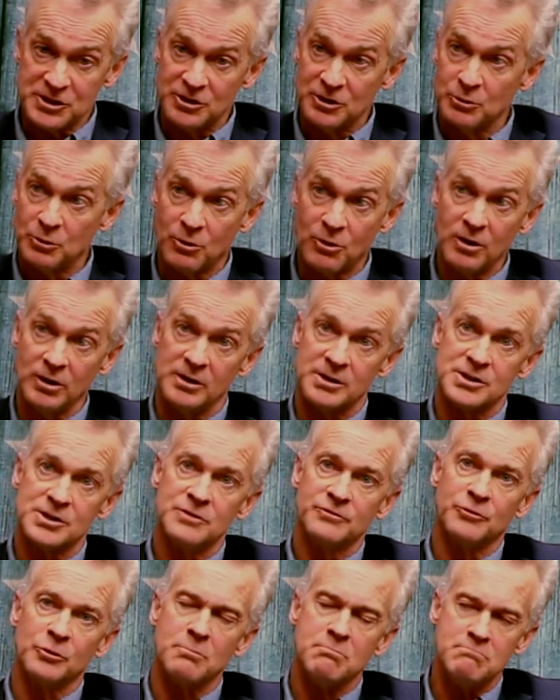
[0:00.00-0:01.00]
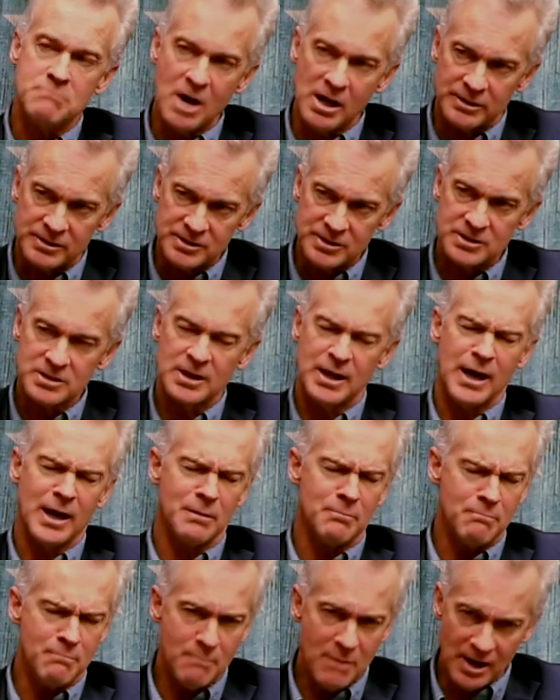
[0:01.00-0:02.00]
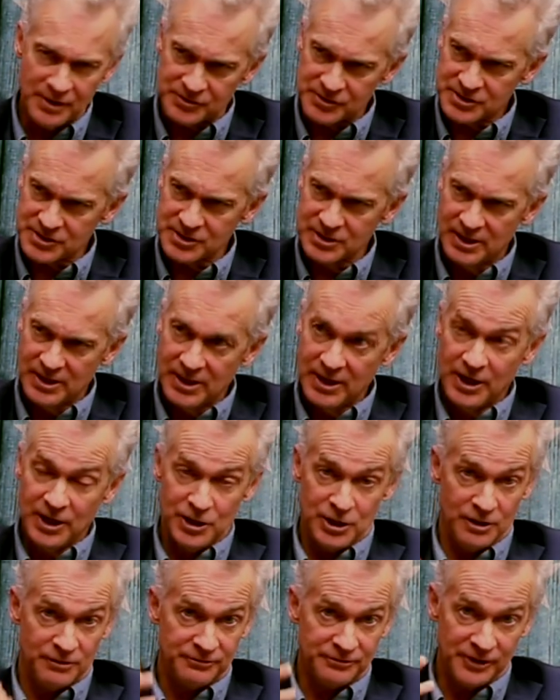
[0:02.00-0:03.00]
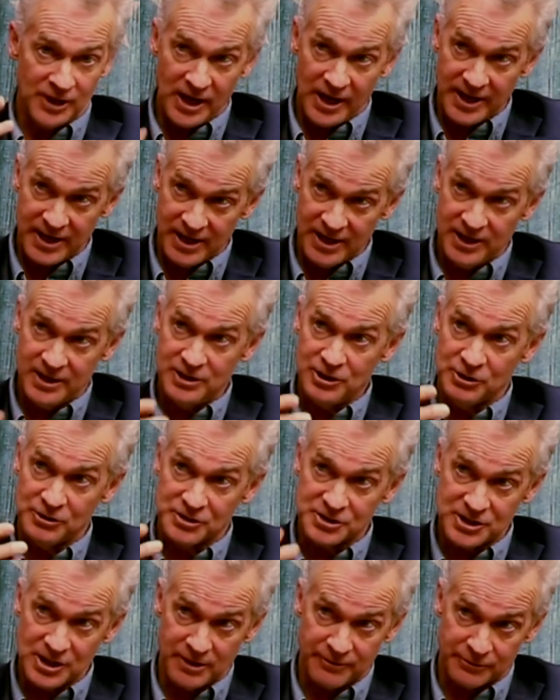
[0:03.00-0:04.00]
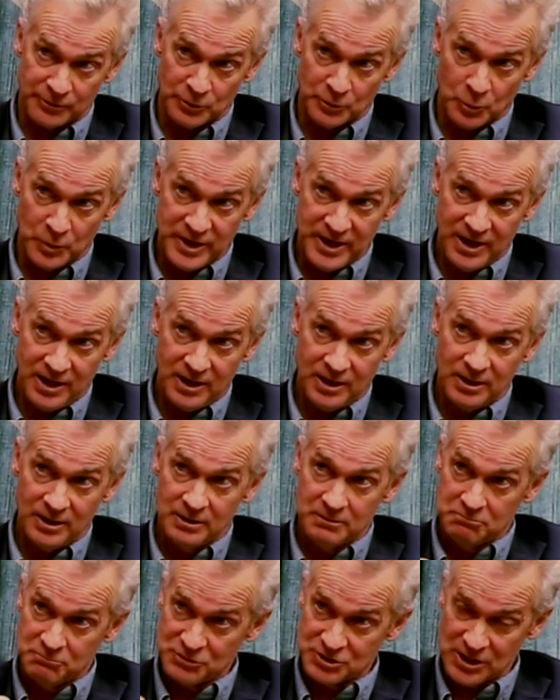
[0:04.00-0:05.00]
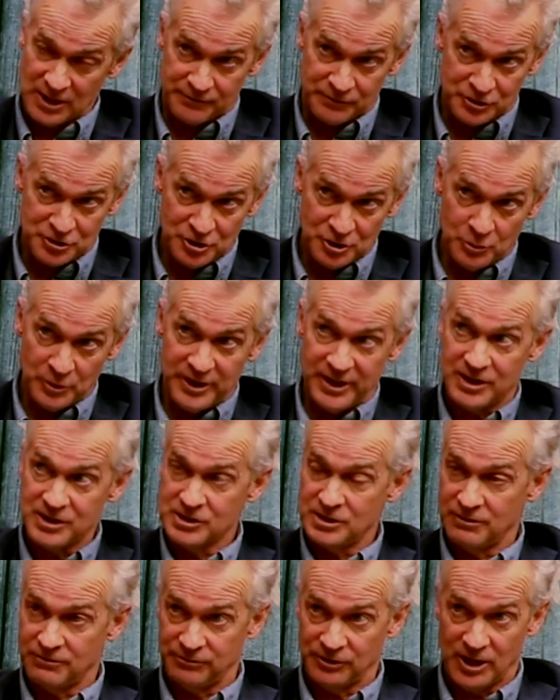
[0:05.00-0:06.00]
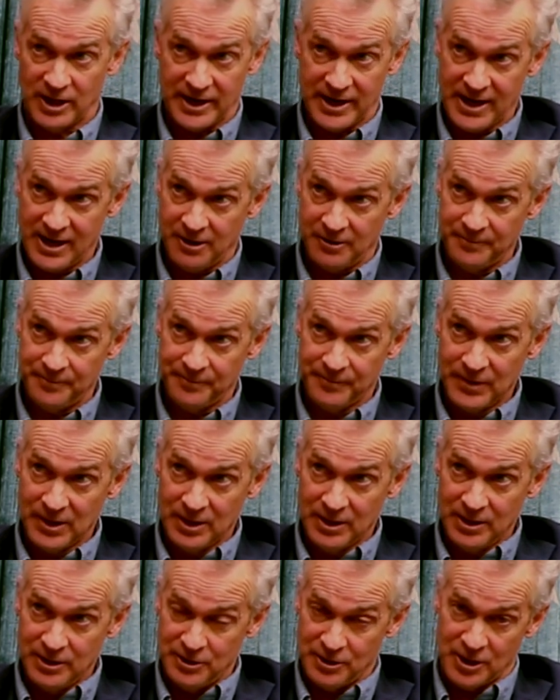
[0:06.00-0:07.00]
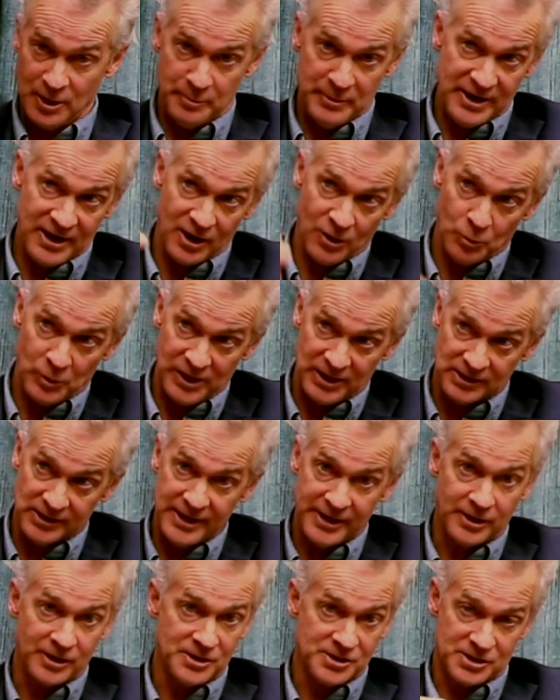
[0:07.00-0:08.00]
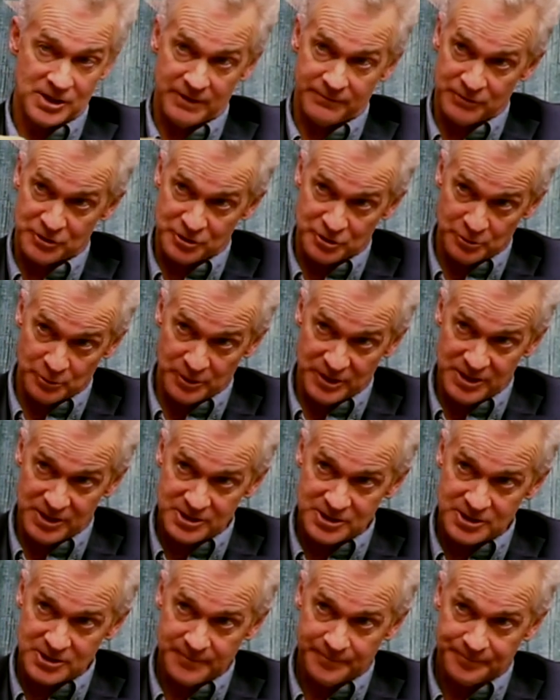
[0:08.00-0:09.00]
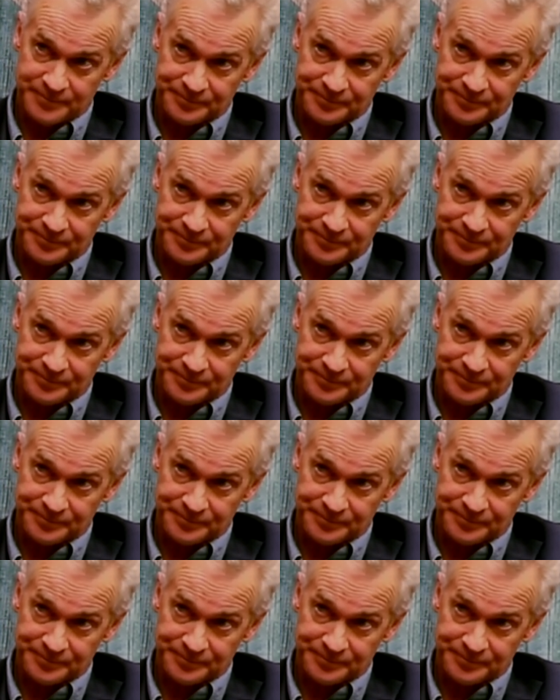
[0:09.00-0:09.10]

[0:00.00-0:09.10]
in New Orleans for months mm. and hmm. months. You'd fly in, you'd stay for a week, stay for two weeks, fly out, you come back a week later, stay for two weeks.